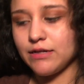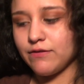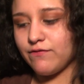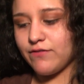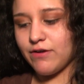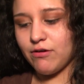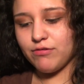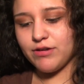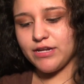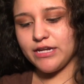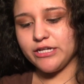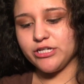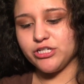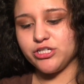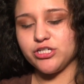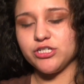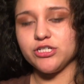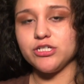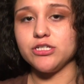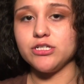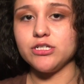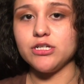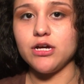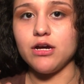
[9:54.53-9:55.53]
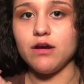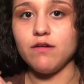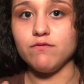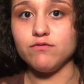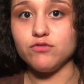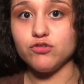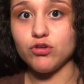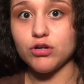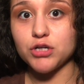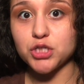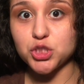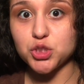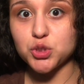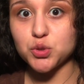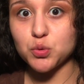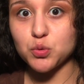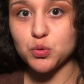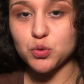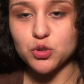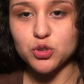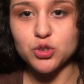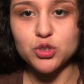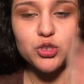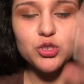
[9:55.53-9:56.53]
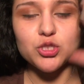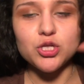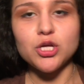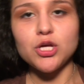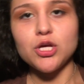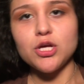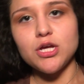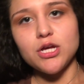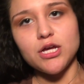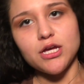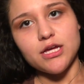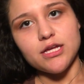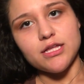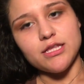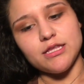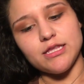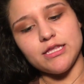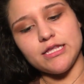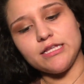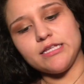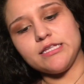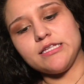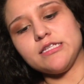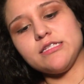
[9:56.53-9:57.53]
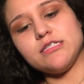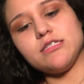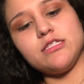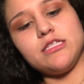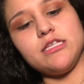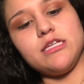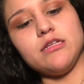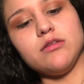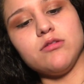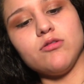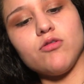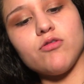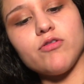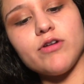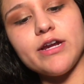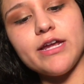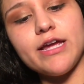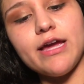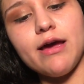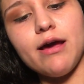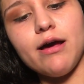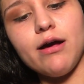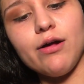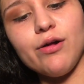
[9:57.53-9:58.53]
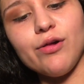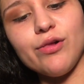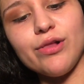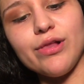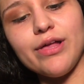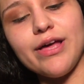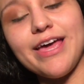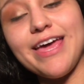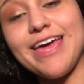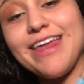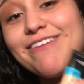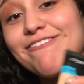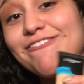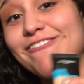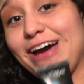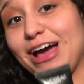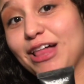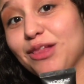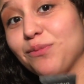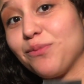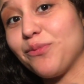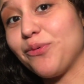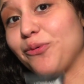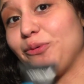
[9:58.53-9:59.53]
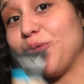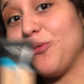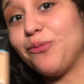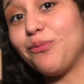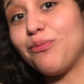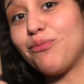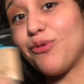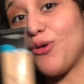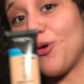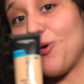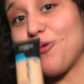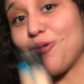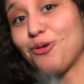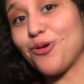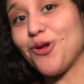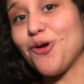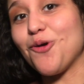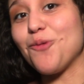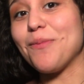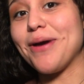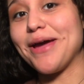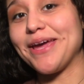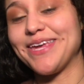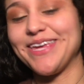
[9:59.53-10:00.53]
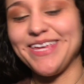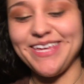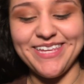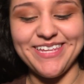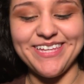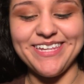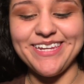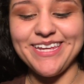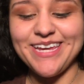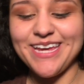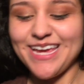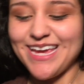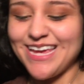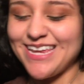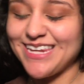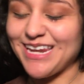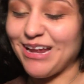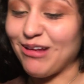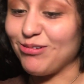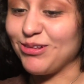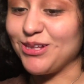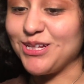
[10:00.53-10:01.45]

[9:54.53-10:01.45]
foundation of drugstores. This is the L'Oreal Infallible Pro Glow, my kid. Now